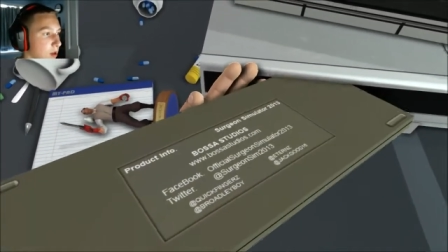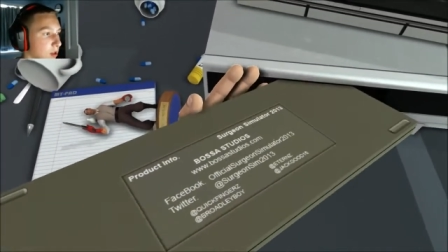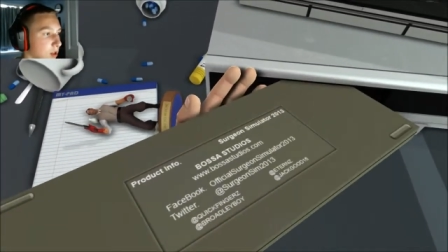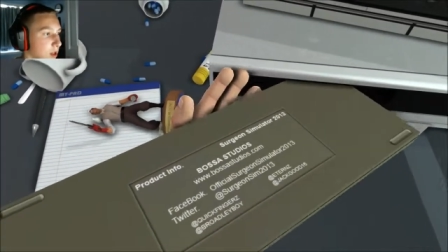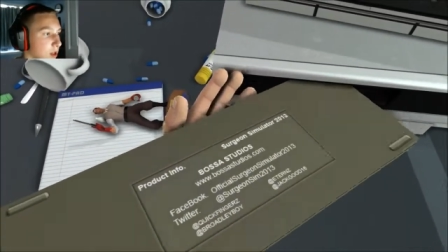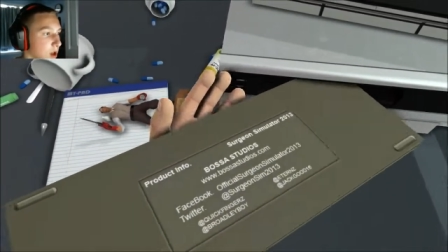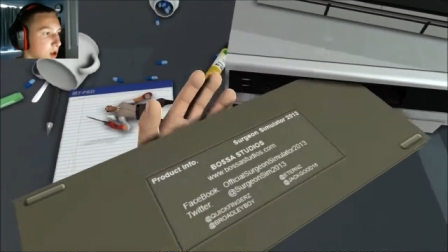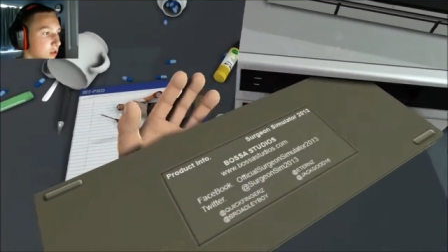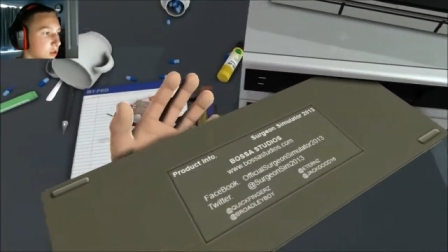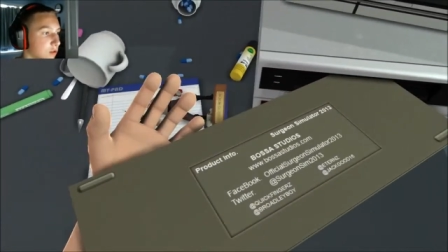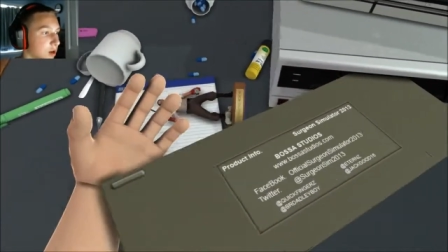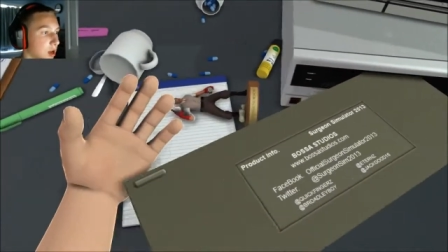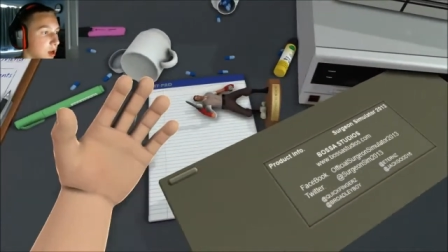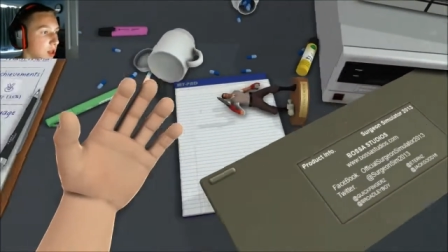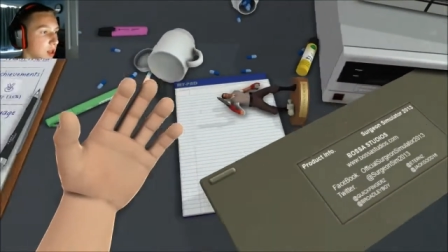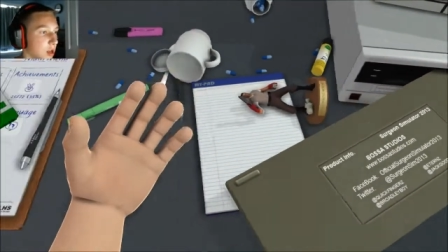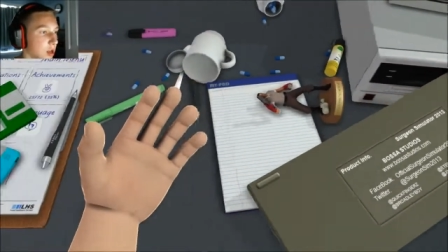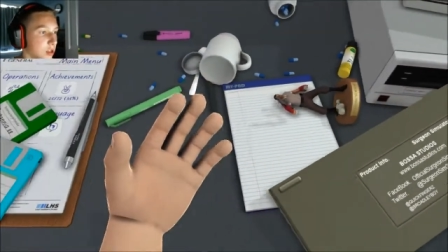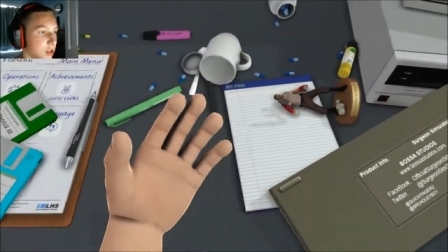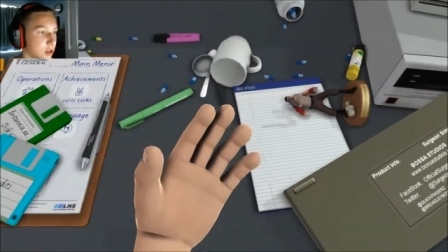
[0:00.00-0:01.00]
that's what I
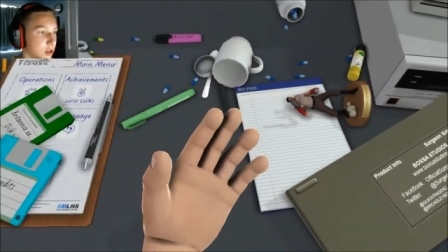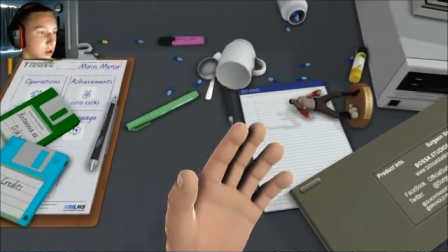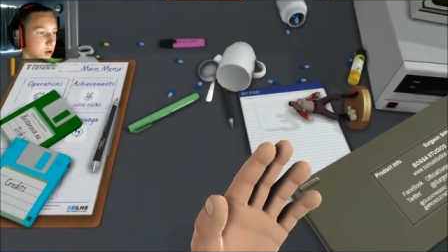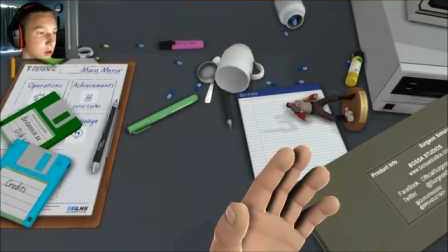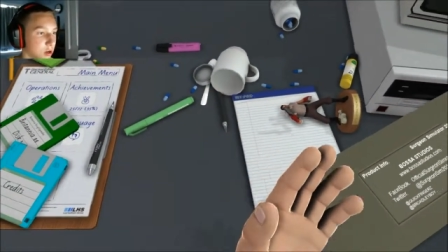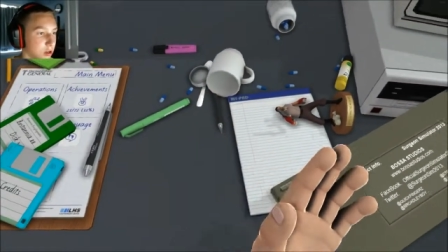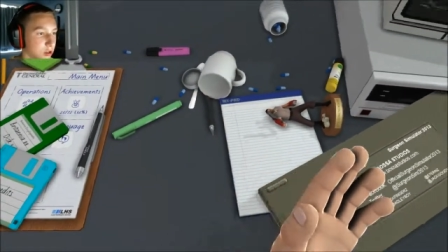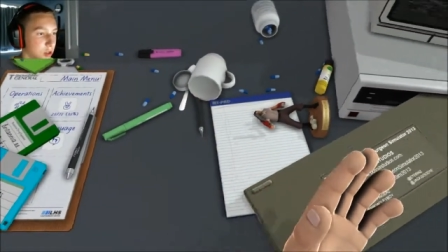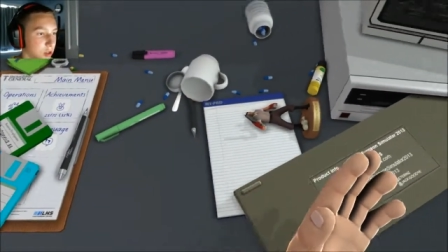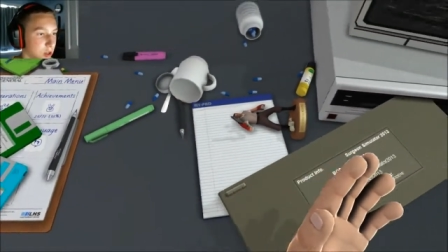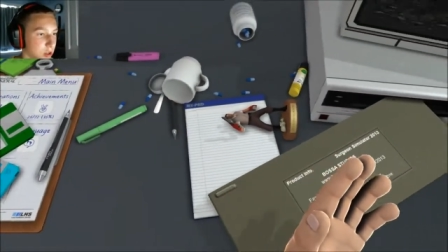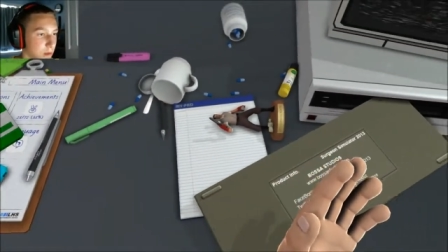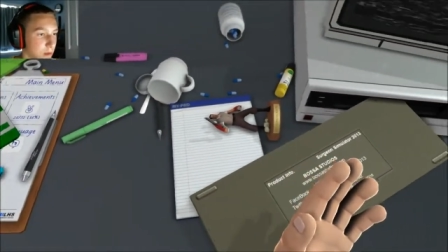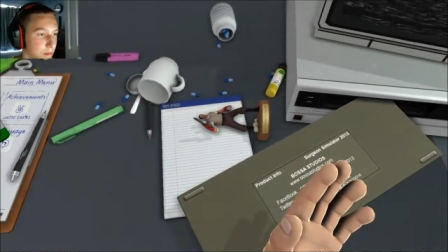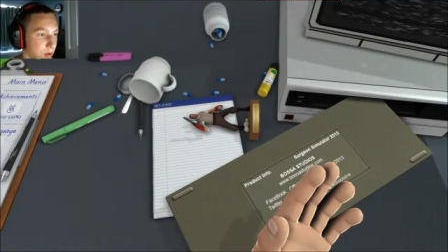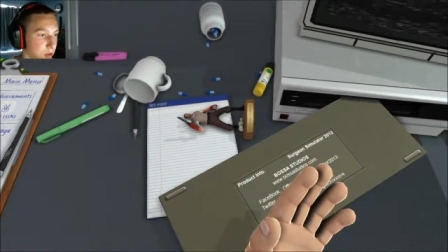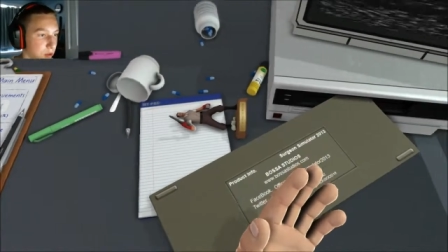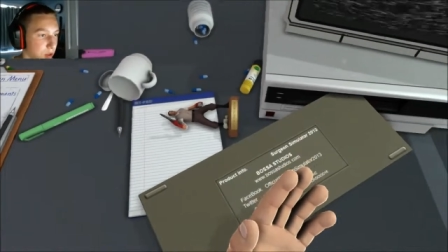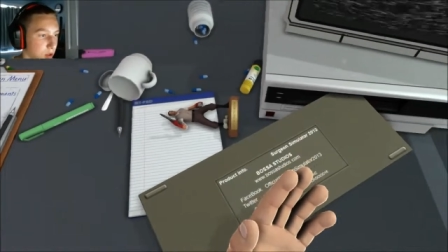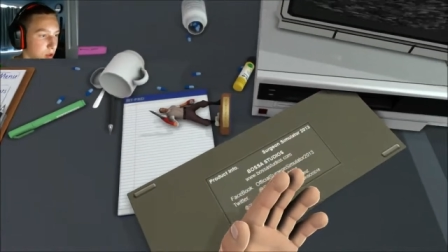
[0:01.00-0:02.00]
like to do. I just like to
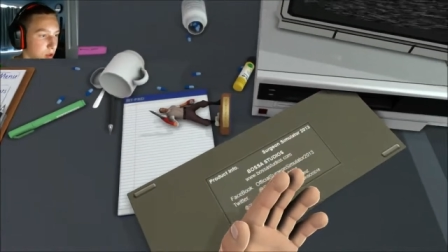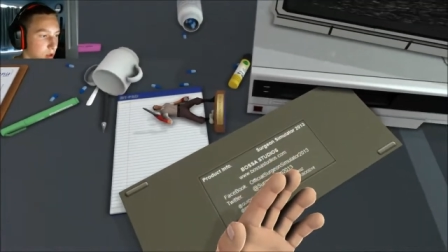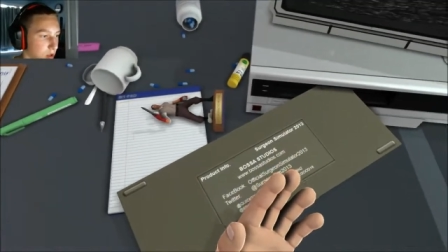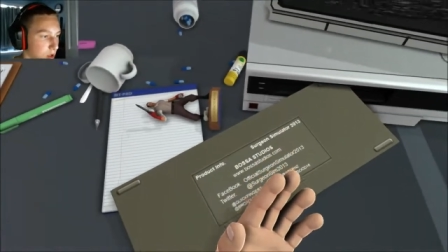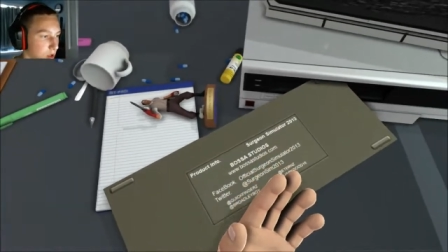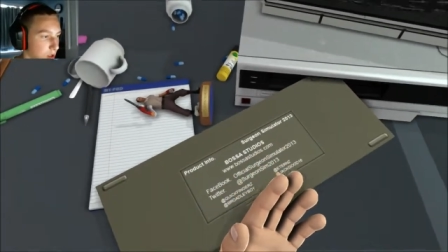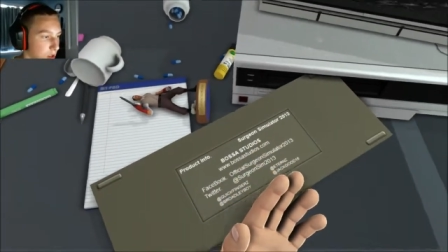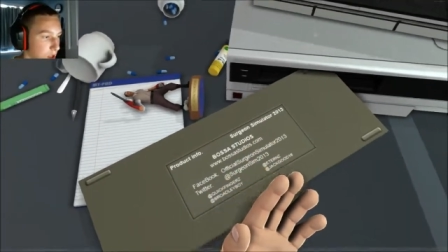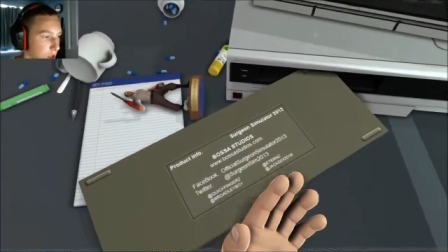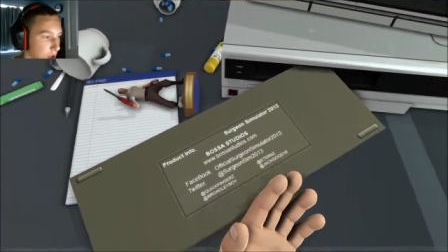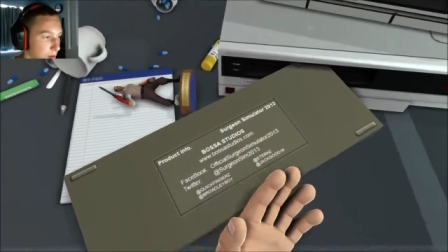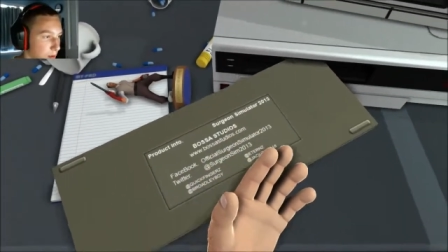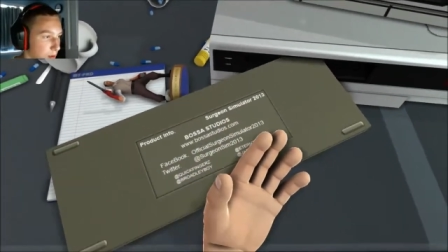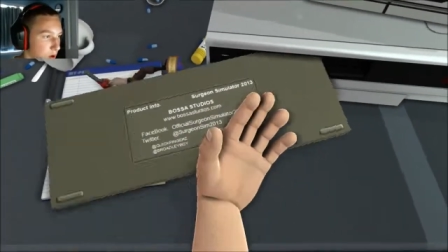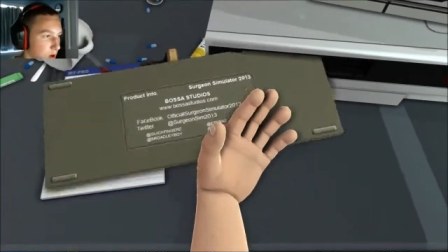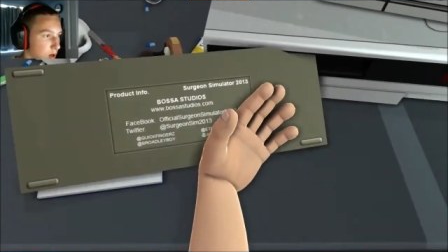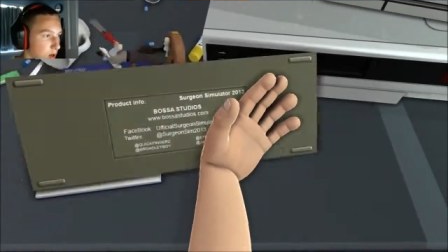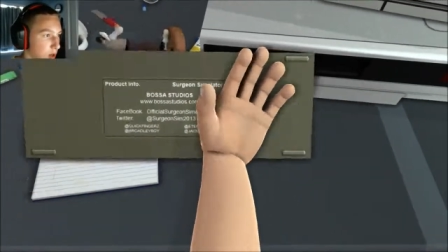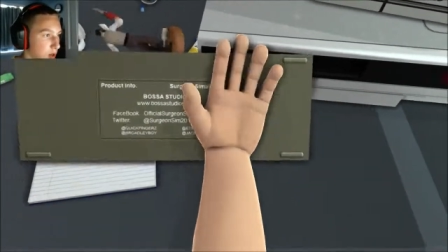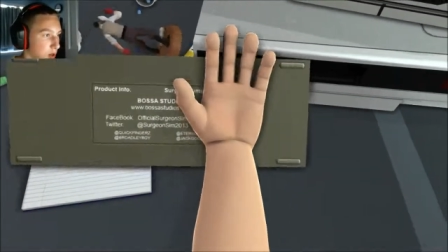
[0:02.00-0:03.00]
put the
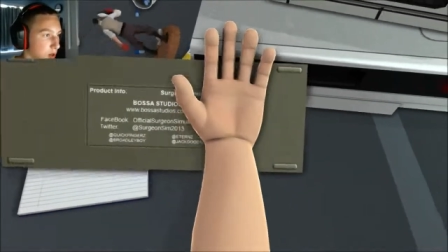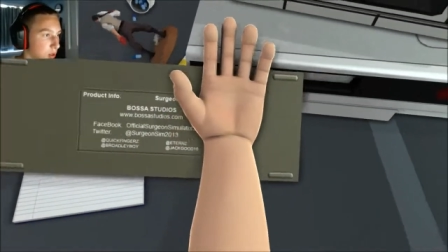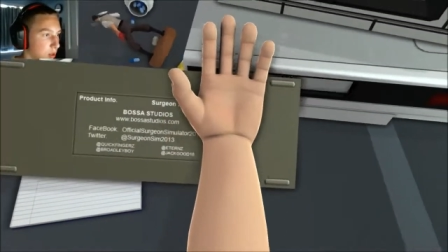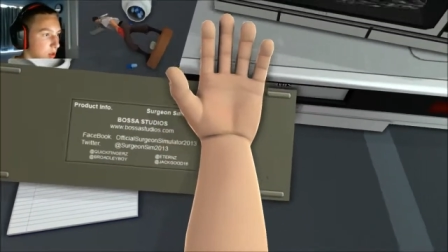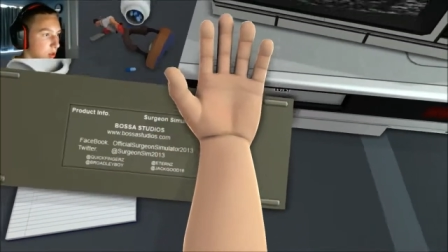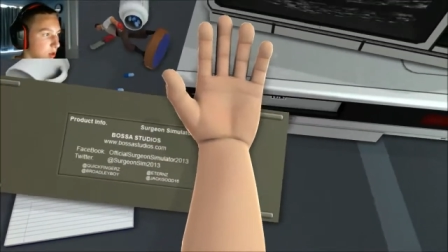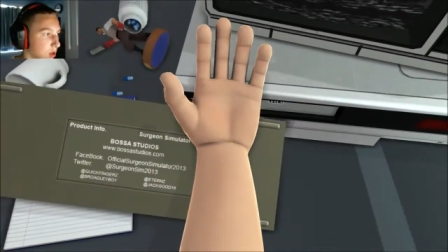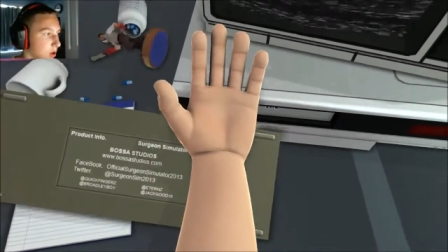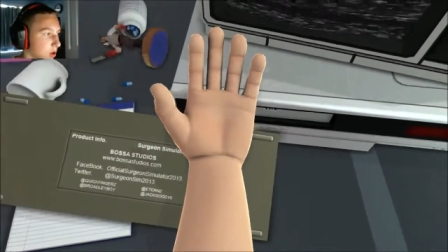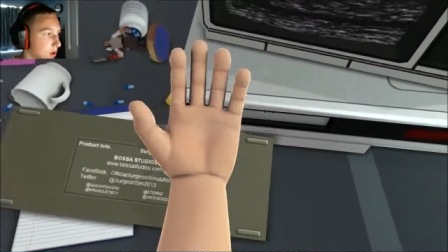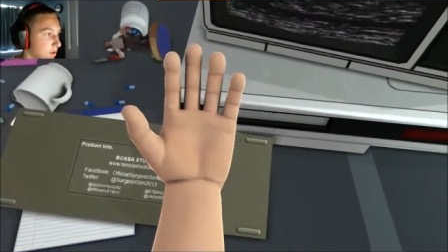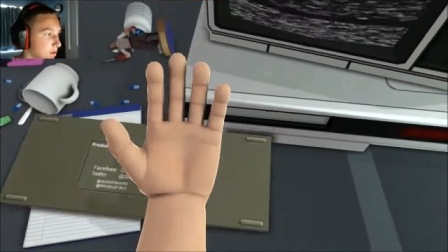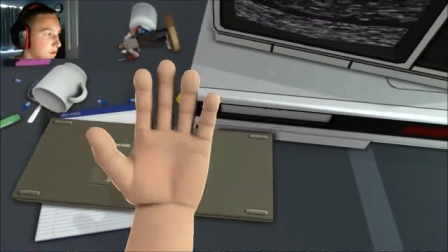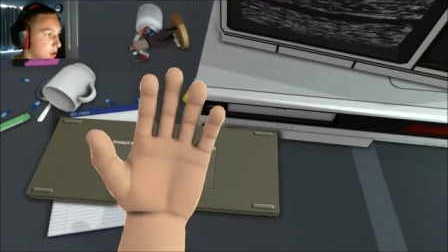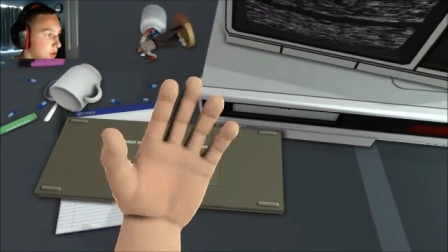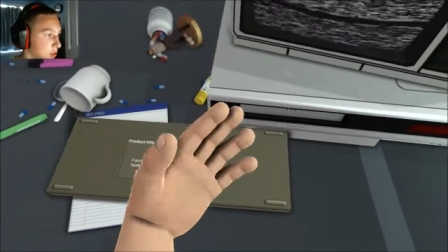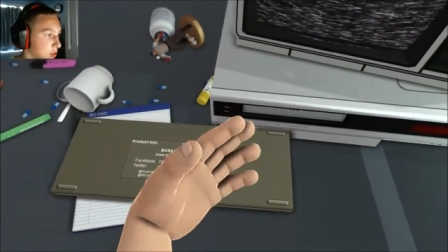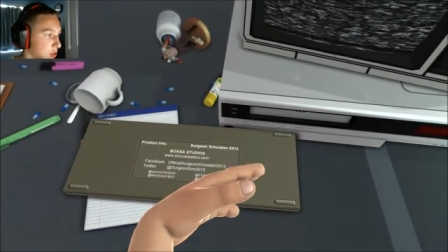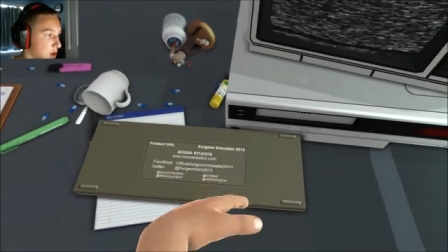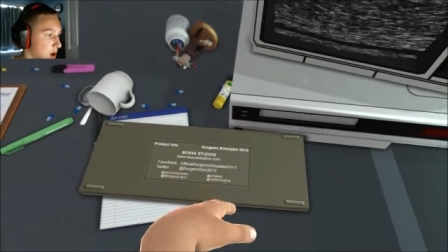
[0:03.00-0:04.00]
keyboard into the
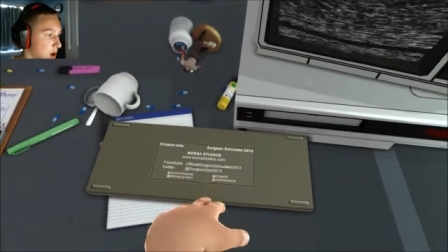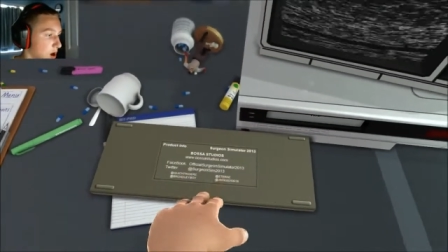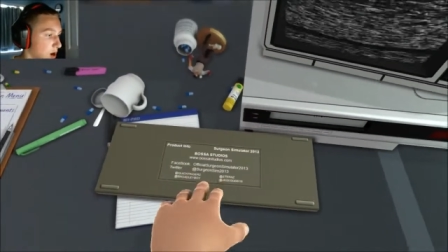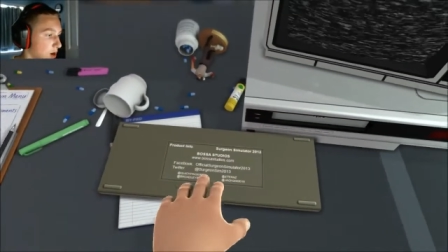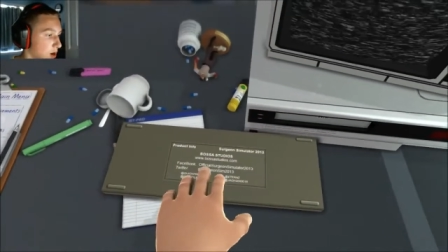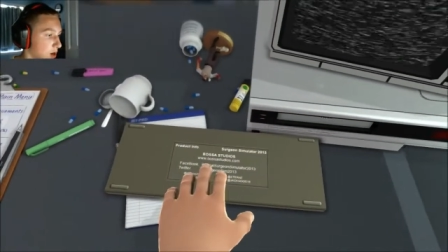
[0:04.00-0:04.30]
VCR,